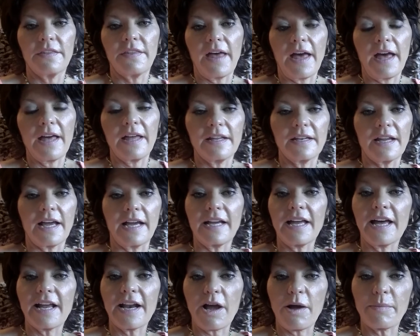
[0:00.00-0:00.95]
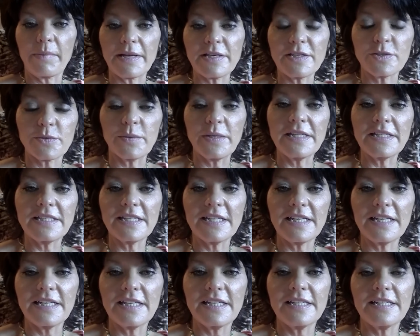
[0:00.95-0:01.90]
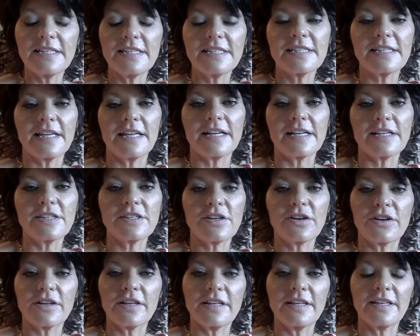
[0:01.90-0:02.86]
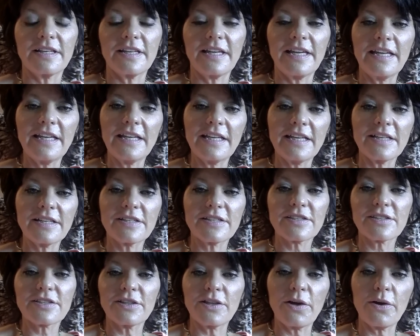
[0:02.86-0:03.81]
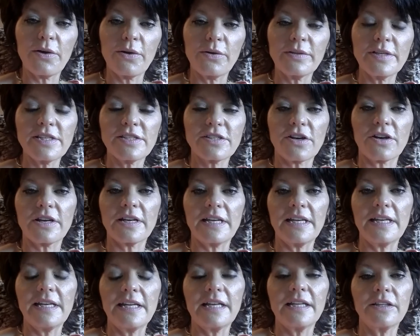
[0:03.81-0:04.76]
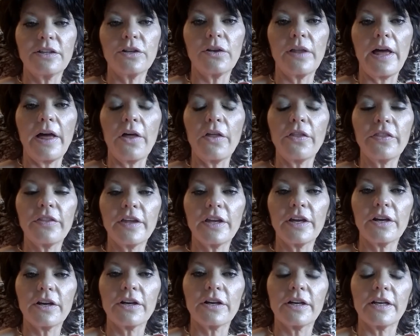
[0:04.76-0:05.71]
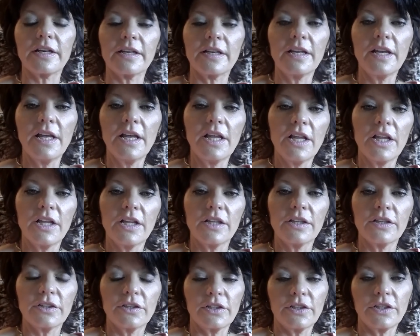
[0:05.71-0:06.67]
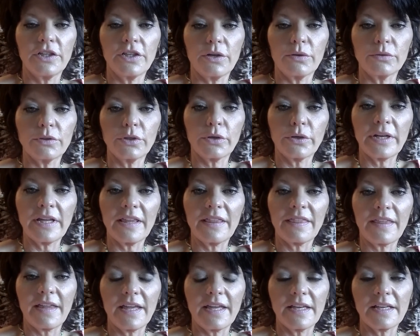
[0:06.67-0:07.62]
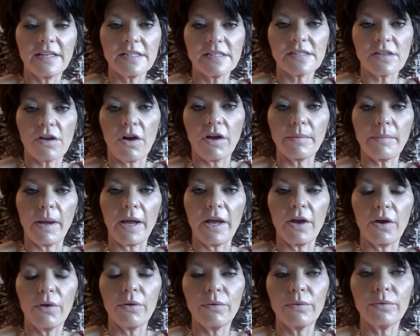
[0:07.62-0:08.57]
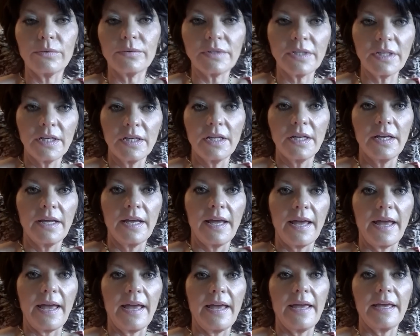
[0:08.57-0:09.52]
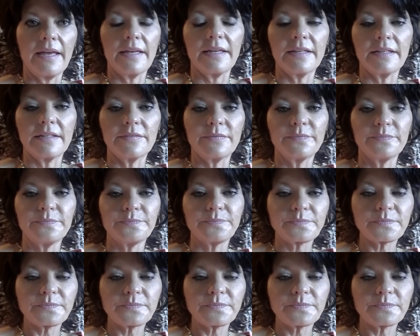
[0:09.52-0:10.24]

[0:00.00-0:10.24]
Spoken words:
that I cut out my sweet teas, and I started eating a little healthier, and you know, learning things on my own. And